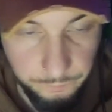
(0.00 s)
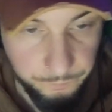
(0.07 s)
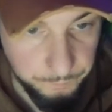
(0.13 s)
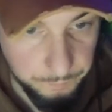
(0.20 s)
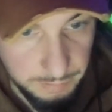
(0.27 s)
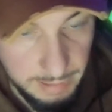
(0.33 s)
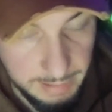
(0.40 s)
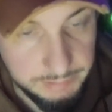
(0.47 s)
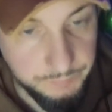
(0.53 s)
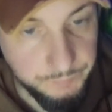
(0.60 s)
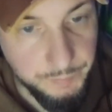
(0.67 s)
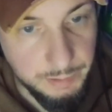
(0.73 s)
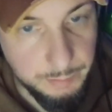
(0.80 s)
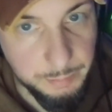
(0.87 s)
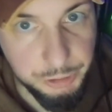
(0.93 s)
Lex
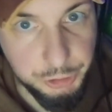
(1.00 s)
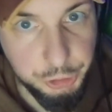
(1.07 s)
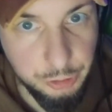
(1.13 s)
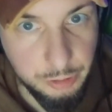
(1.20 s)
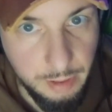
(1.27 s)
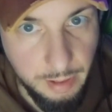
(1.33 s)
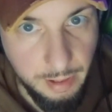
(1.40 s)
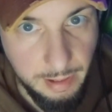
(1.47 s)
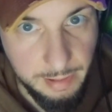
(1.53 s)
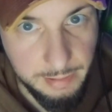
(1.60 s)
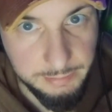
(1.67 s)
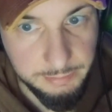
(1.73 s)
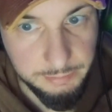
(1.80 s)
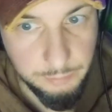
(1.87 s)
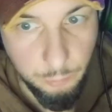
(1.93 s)
Fridman should have
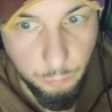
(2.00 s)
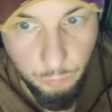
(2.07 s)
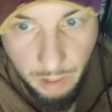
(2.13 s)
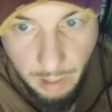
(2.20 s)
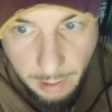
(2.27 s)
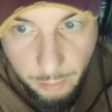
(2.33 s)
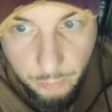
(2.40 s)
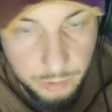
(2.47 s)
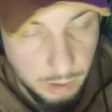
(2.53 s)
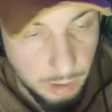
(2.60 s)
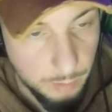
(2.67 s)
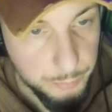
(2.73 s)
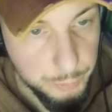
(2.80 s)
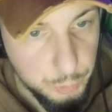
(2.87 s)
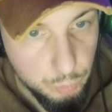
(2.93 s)
asked. How
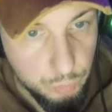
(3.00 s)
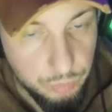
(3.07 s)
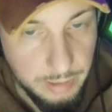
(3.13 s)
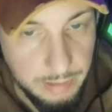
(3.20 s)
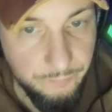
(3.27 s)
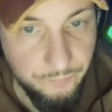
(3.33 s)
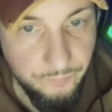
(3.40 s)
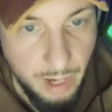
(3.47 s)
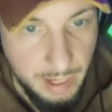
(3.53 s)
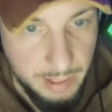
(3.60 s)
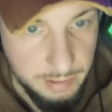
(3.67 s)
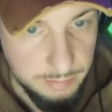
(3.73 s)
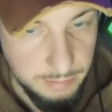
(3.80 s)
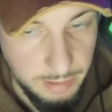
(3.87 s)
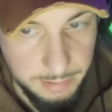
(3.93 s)
come Ukraine
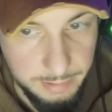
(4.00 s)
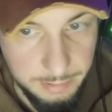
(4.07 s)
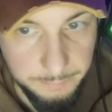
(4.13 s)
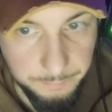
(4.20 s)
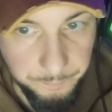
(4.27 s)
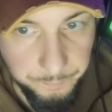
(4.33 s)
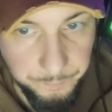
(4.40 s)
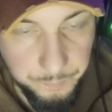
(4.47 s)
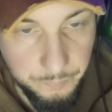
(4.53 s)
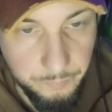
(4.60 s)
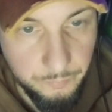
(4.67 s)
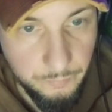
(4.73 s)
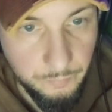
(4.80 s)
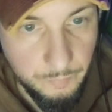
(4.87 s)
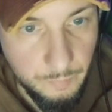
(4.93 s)
violated
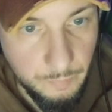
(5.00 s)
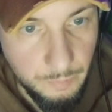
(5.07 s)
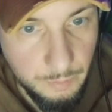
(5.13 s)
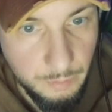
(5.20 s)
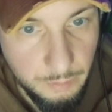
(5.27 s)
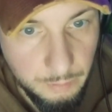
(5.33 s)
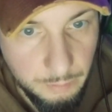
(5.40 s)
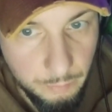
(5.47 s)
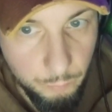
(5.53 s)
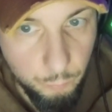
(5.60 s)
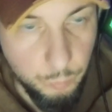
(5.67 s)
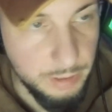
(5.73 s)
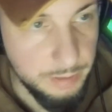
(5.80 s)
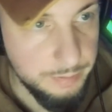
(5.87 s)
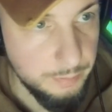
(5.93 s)
with